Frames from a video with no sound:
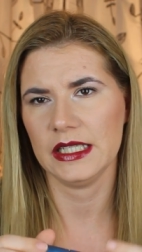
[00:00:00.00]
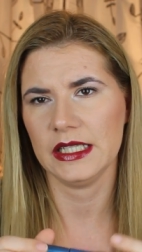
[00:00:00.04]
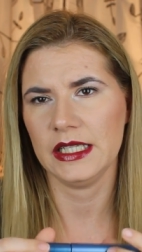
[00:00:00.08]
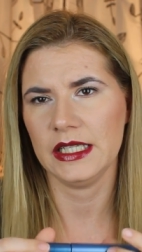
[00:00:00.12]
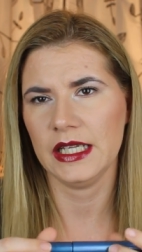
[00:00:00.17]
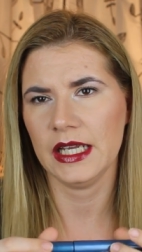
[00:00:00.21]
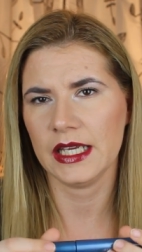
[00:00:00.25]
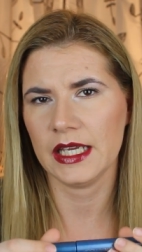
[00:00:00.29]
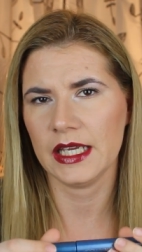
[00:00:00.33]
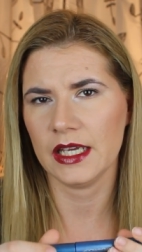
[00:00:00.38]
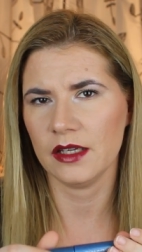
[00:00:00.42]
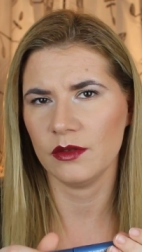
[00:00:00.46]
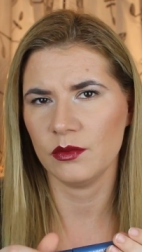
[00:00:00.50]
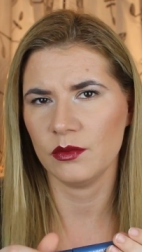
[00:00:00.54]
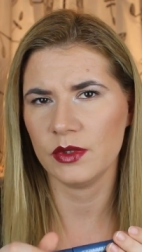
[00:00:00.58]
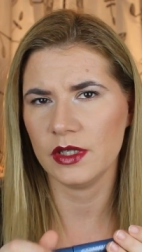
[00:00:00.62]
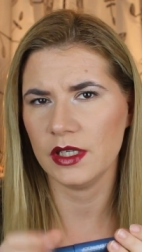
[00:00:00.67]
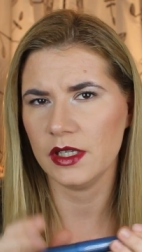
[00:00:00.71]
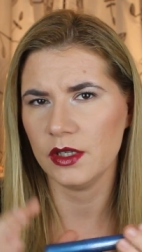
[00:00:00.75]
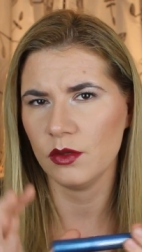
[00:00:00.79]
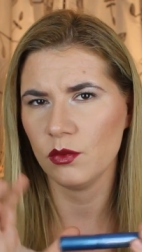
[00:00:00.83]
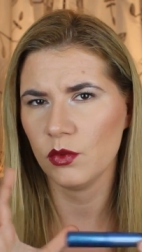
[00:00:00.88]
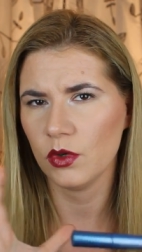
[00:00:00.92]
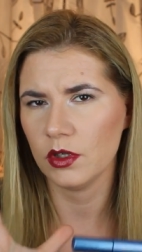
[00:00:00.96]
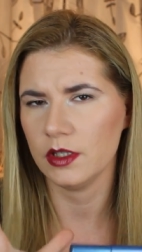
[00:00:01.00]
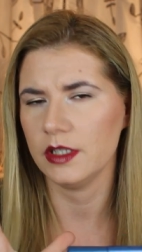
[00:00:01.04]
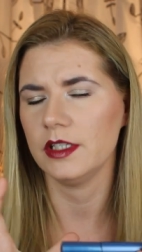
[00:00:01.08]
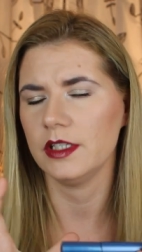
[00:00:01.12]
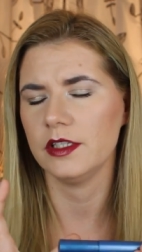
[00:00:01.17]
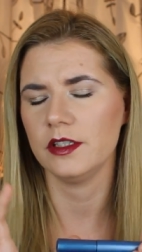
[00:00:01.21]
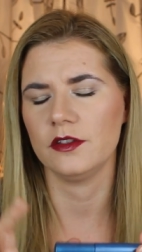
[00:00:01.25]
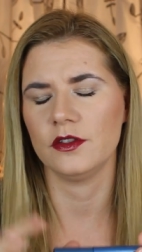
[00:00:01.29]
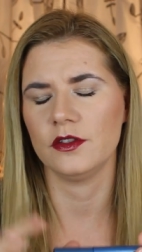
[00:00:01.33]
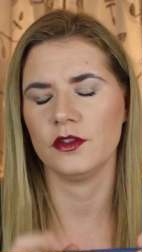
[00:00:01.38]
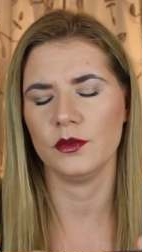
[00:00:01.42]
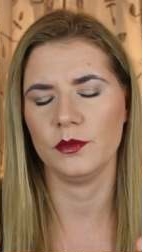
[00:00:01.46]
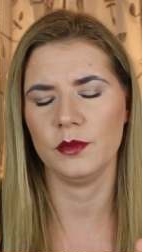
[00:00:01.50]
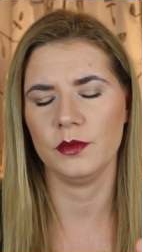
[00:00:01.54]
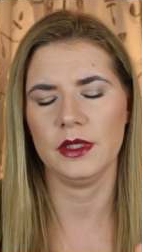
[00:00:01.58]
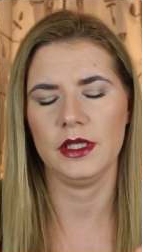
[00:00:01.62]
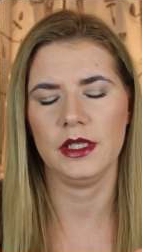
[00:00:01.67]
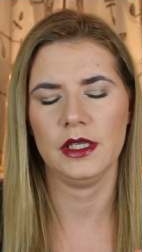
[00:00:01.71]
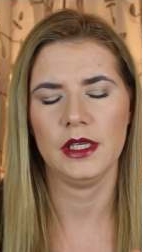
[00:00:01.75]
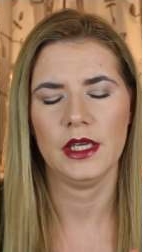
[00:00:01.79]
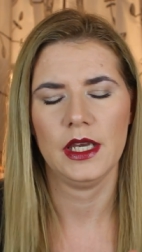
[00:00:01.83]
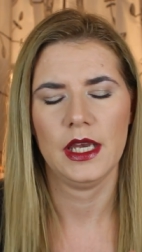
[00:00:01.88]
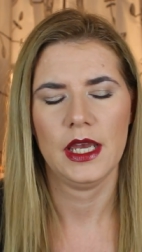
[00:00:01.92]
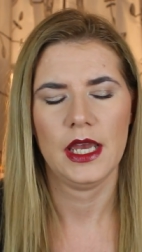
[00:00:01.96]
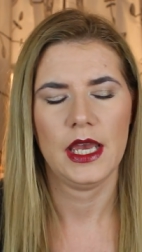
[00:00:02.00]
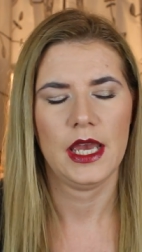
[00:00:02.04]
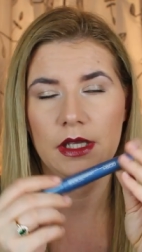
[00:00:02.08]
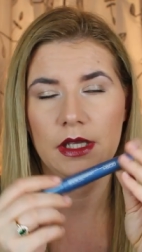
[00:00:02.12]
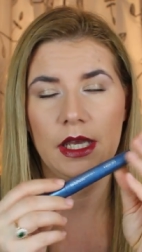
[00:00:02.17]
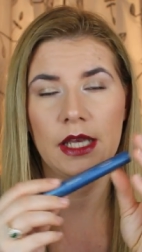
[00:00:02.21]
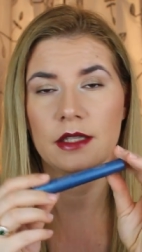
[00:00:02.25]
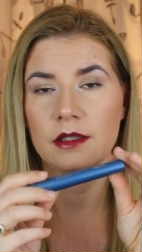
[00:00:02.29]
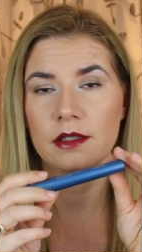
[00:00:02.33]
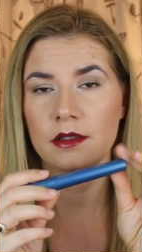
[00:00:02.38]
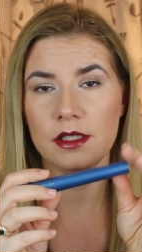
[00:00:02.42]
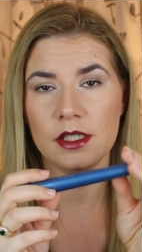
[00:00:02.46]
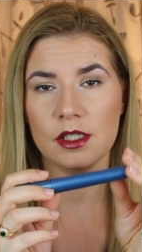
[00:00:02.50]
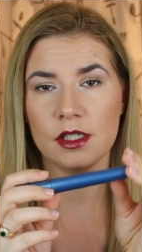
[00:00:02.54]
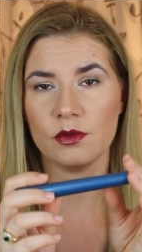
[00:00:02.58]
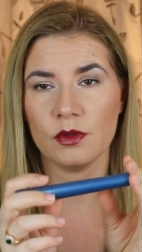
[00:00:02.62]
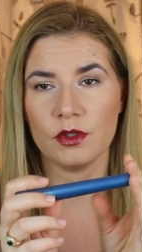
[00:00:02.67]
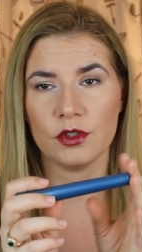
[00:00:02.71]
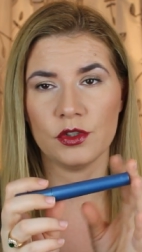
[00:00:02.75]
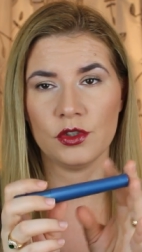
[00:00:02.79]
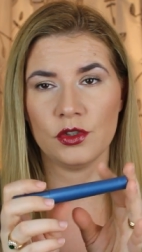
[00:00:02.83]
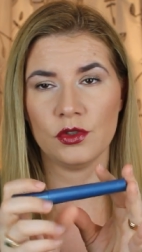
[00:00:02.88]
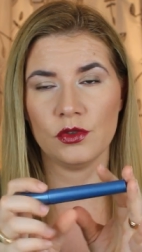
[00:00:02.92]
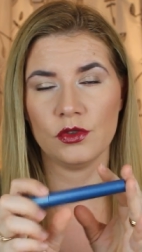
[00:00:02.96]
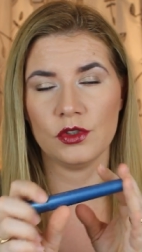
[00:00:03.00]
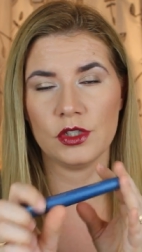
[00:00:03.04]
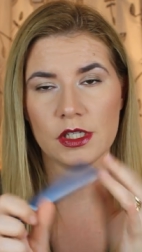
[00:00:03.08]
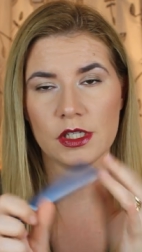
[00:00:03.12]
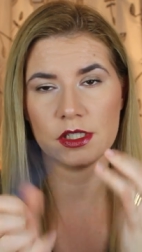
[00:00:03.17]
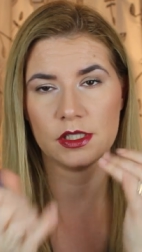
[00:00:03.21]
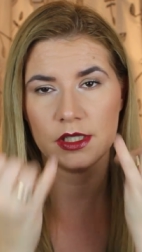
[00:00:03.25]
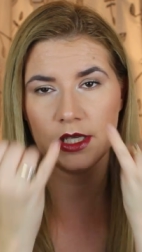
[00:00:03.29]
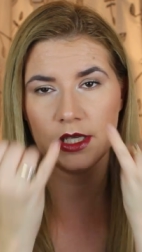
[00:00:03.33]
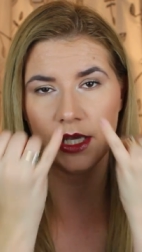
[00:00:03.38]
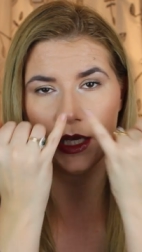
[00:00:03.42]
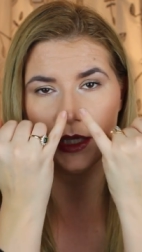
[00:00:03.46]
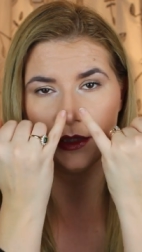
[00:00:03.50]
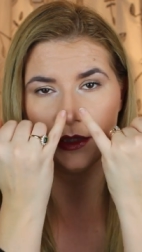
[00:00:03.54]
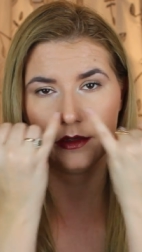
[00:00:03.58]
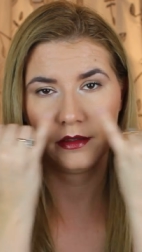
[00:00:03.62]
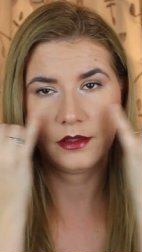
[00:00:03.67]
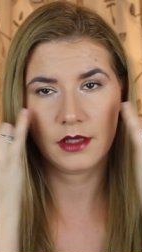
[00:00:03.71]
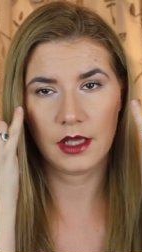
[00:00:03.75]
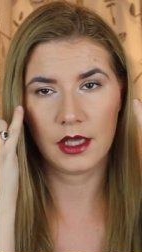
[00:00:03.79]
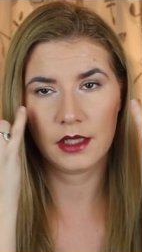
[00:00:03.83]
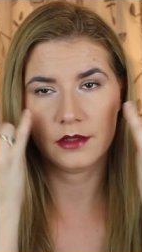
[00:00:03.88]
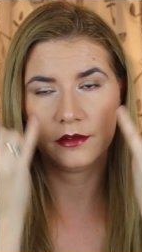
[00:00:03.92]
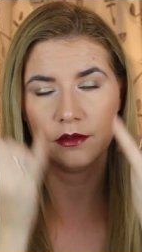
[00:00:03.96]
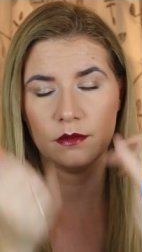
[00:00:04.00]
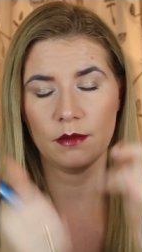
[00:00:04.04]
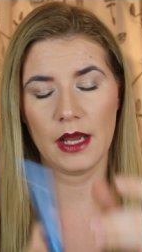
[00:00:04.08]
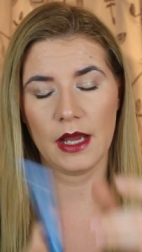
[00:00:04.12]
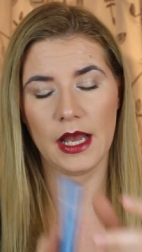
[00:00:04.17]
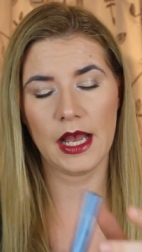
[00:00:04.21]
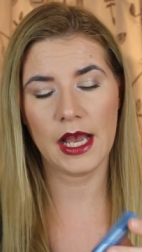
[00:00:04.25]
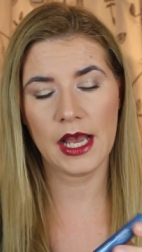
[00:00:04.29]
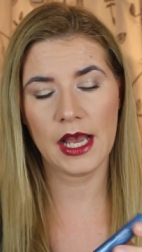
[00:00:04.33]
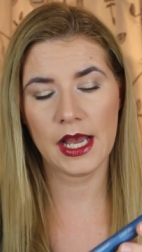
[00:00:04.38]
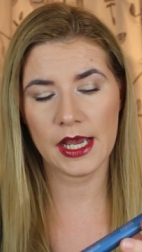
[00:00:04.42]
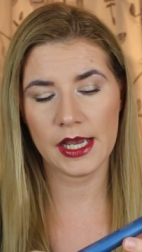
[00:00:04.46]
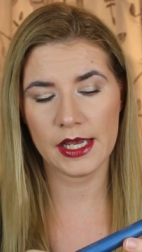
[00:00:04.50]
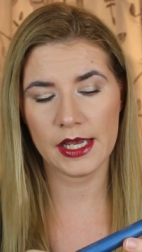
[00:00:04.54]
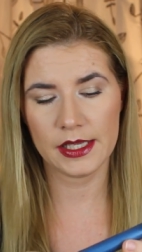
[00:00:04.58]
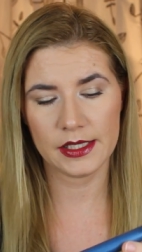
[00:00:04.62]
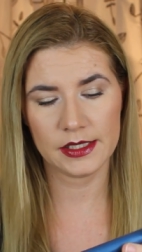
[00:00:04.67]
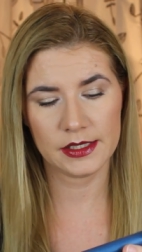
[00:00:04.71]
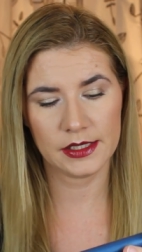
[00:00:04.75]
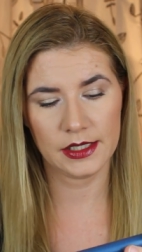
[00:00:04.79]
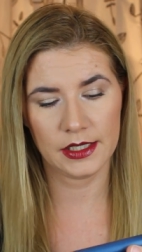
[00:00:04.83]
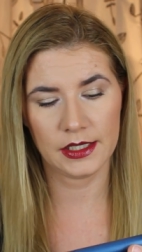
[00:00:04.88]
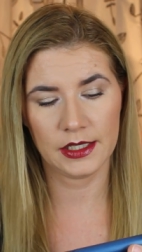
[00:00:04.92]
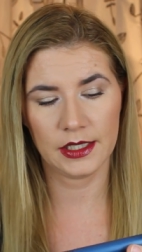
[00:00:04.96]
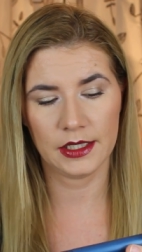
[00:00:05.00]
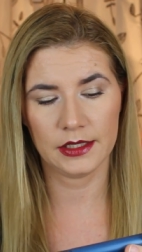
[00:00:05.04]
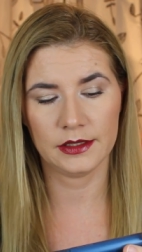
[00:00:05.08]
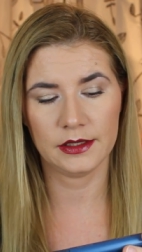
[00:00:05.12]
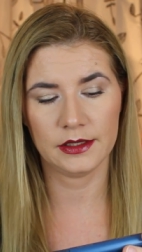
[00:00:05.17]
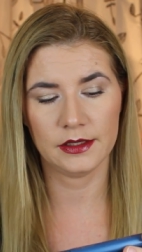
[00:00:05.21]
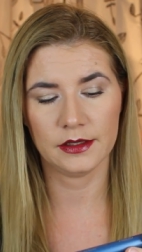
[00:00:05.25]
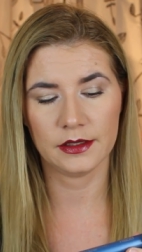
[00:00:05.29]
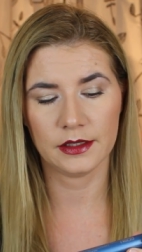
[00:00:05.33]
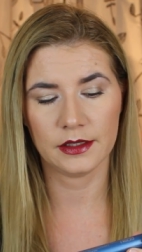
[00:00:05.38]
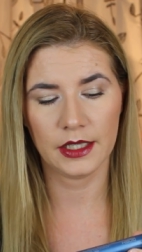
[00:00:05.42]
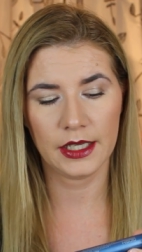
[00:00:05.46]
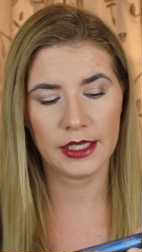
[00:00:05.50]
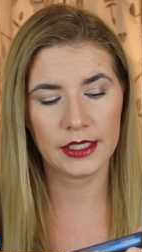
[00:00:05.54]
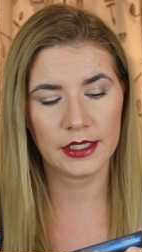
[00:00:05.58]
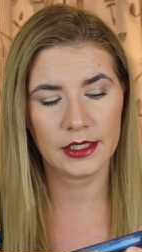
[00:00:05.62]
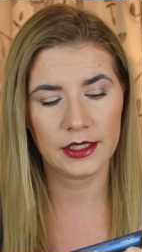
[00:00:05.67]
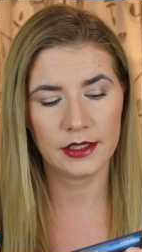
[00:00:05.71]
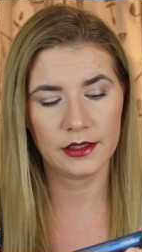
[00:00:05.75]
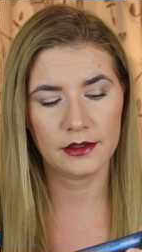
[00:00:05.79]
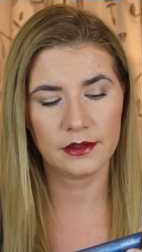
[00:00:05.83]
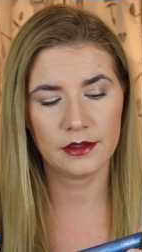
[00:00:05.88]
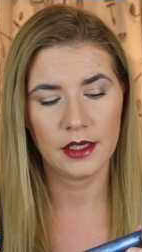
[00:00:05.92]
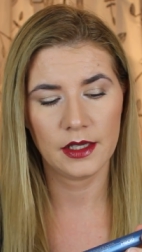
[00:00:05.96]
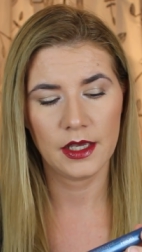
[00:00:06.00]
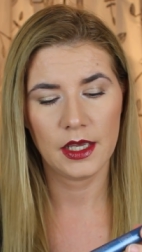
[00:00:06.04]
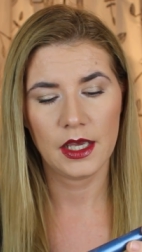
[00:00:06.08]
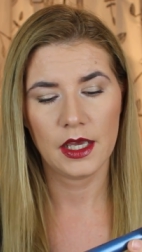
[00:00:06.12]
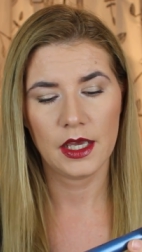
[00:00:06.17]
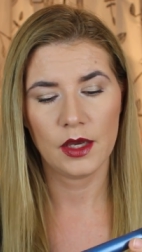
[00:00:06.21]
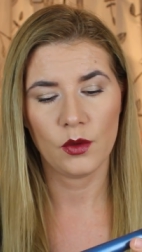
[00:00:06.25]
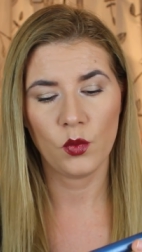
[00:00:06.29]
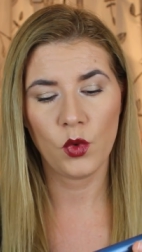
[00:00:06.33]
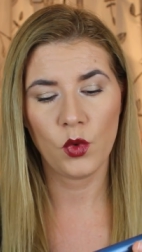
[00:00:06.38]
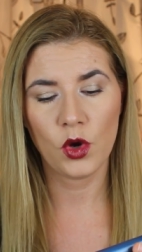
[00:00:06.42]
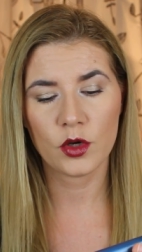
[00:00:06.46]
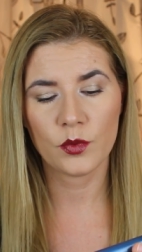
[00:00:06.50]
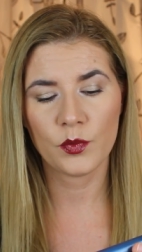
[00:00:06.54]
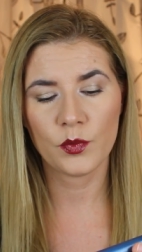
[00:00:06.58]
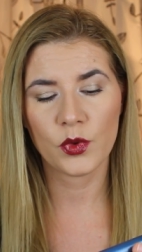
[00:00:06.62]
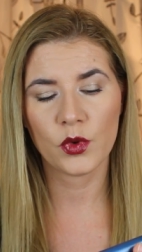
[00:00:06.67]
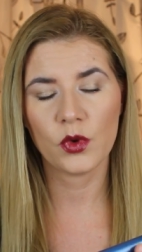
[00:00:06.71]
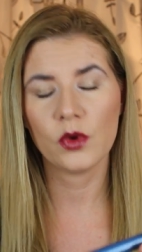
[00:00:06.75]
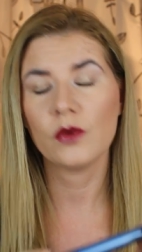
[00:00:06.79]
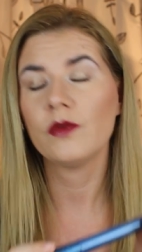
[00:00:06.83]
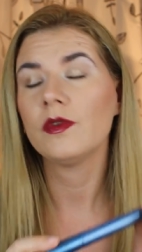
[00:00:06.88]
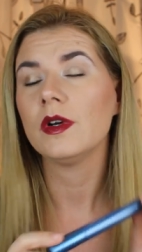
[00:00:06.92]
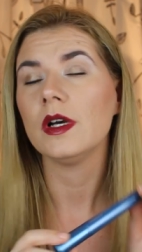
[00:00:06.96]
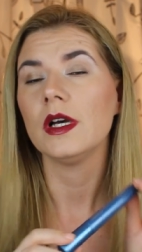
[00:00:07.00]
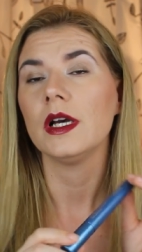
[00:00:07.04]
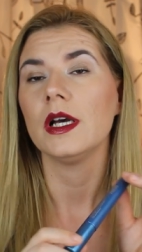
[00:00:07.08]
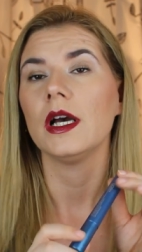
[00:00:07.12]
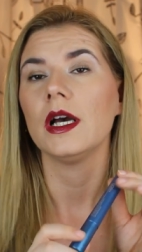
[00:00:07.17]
like I really wanted it to be and this one too just got under my eyes and I didn't like it waterproof